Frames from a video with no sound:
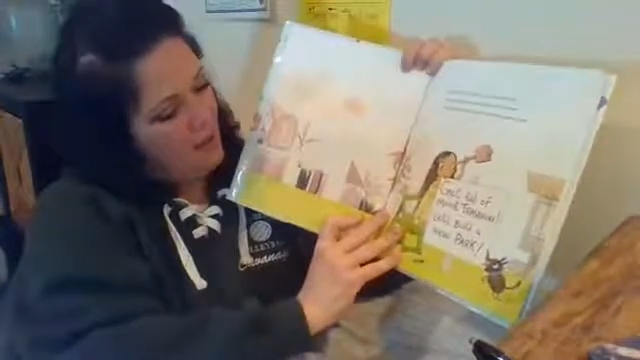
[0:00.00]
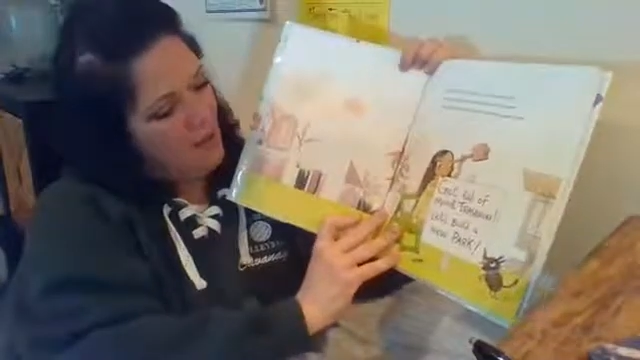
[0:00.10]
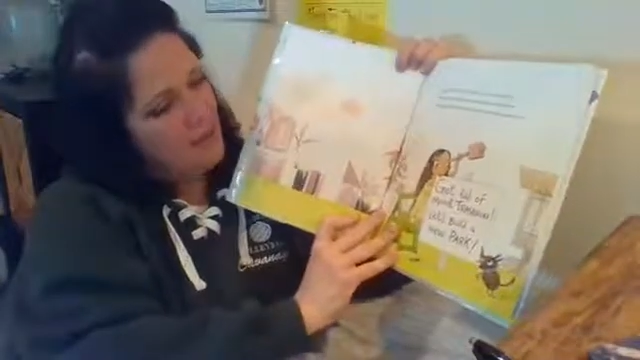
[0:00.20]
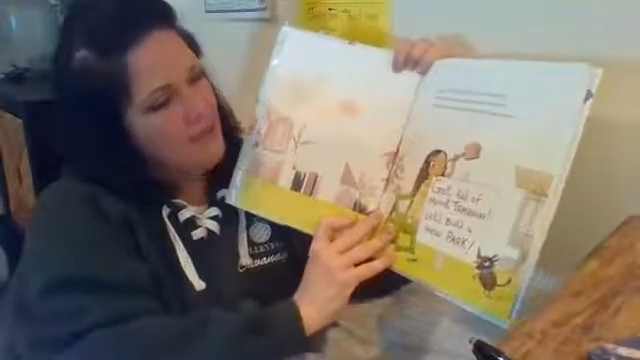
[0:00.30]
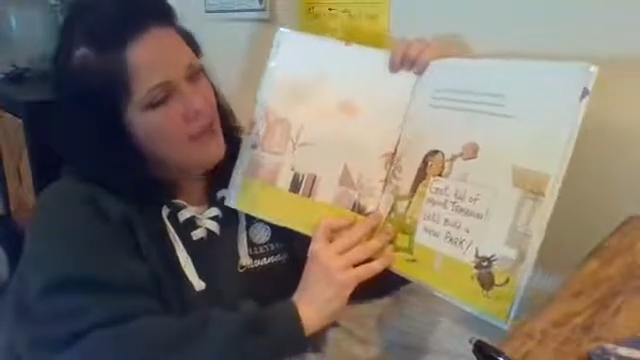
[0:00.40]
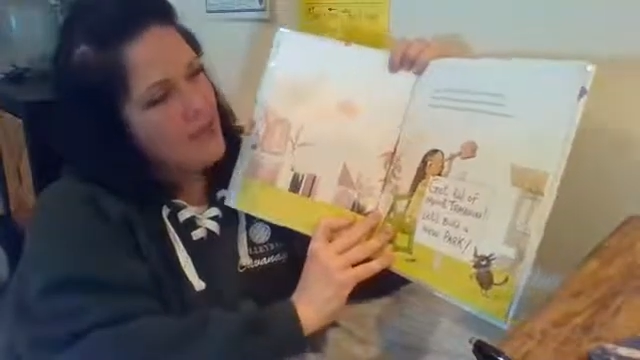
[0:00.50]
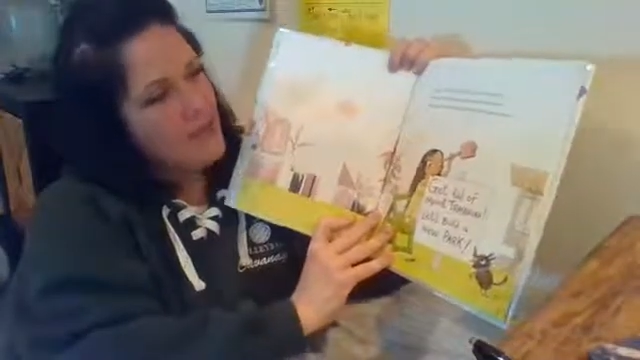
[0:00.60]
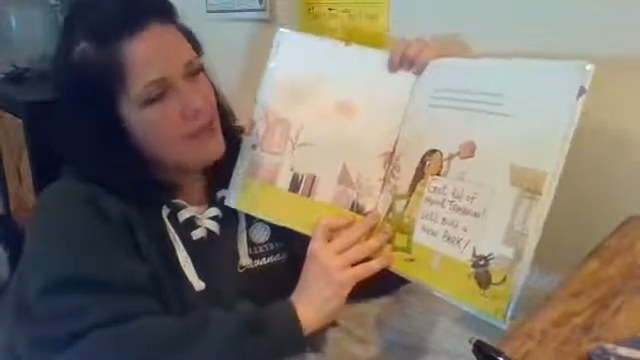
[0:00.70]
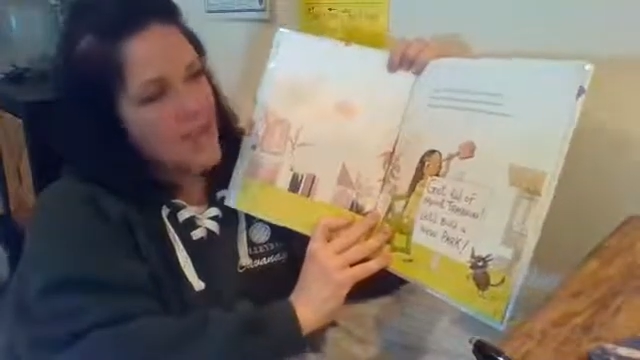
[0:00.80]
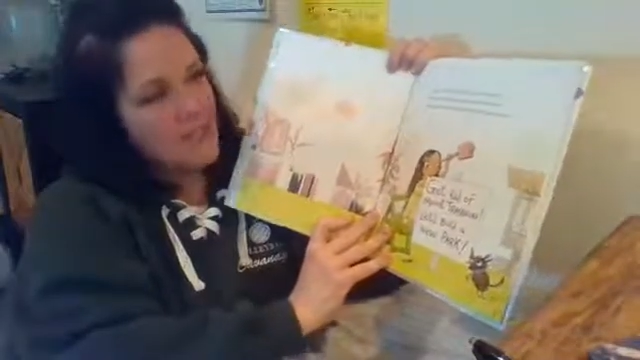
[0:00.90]
The
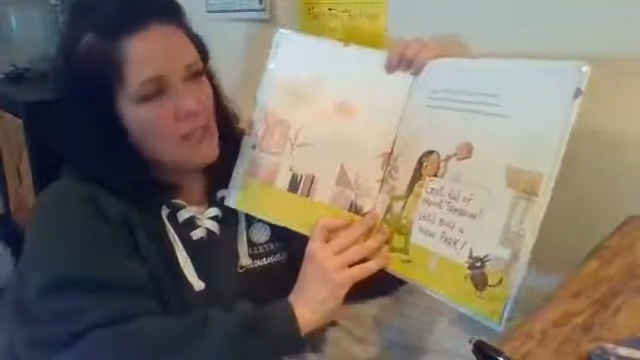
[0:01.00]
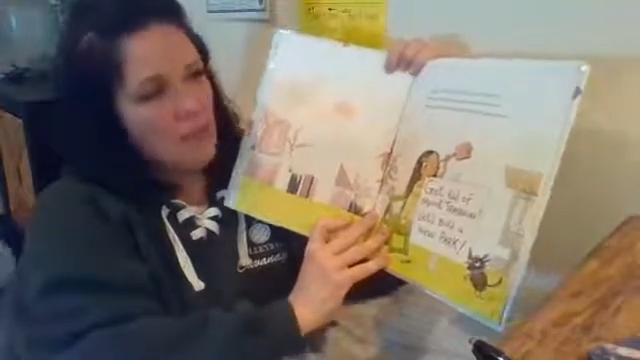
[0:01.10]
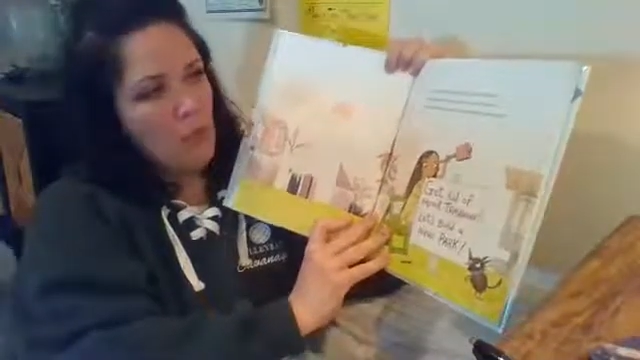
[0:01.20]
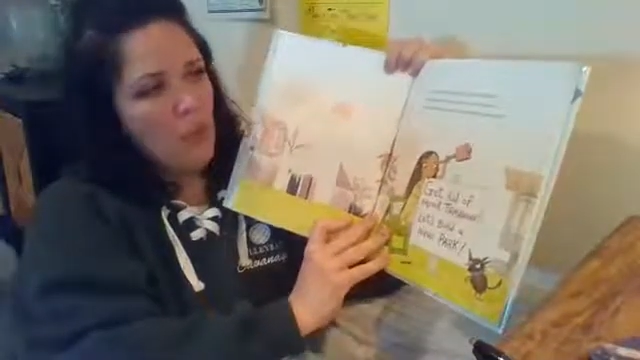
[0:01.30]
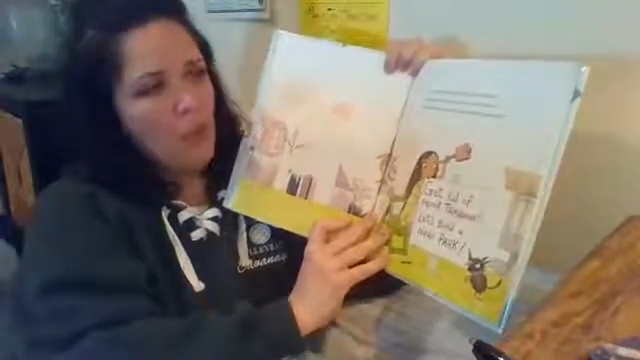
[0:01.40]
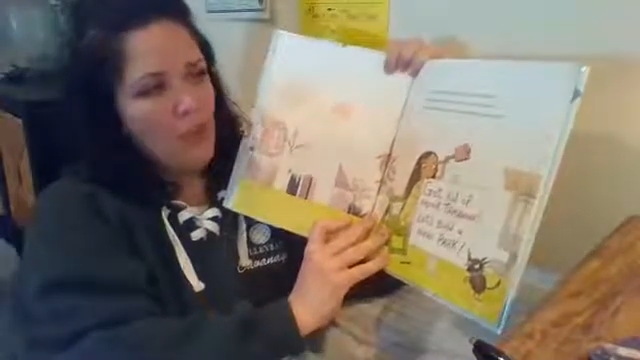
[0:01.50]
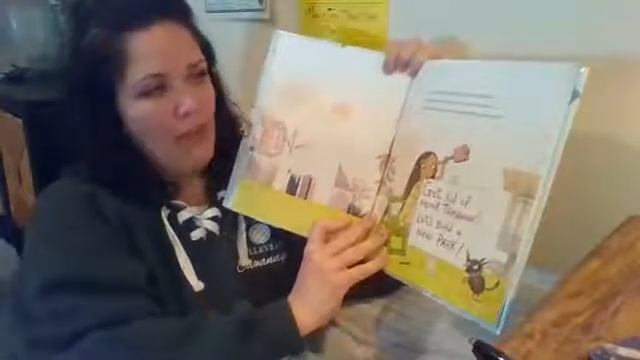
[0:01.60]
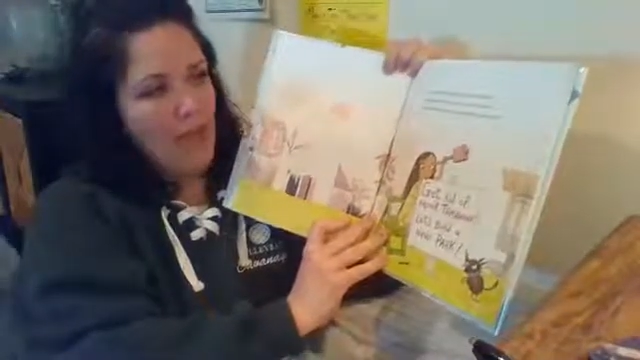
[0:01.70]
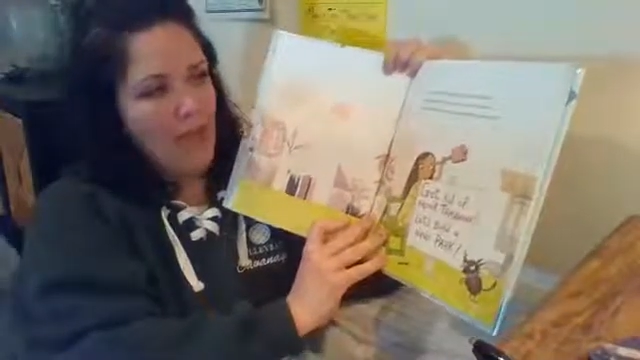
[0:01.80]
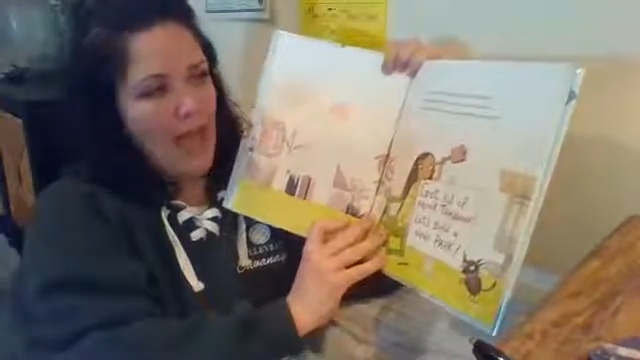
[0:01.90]
very next
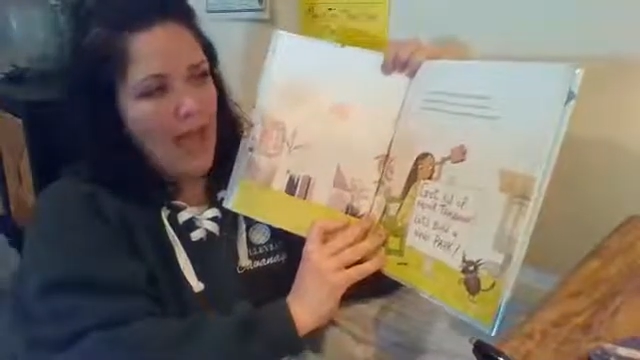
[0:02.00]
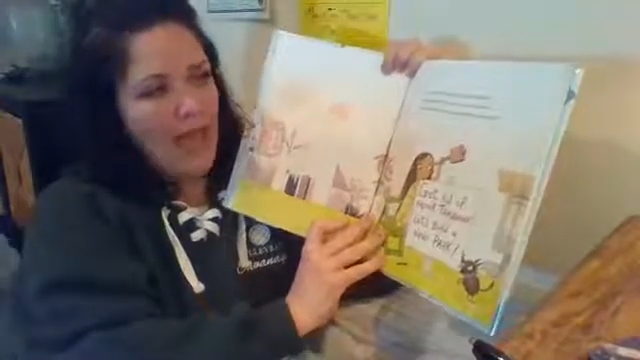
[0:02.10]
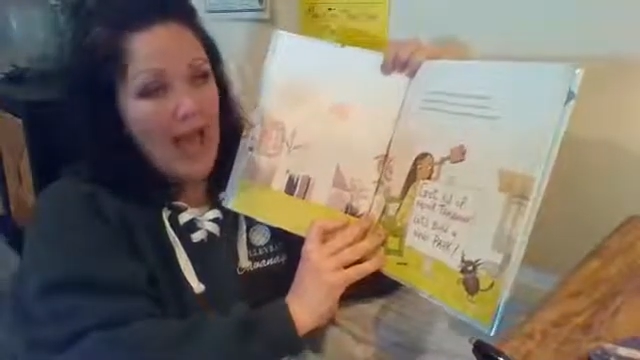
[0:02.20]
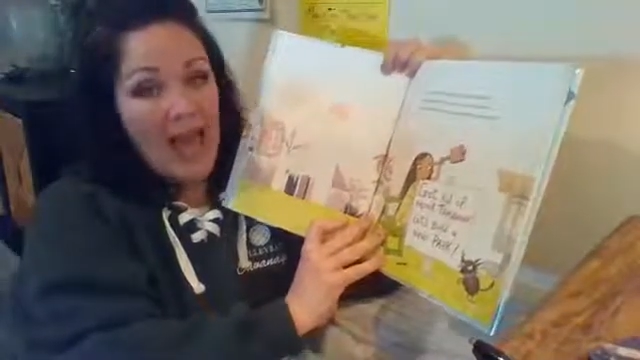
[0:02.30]
morning, at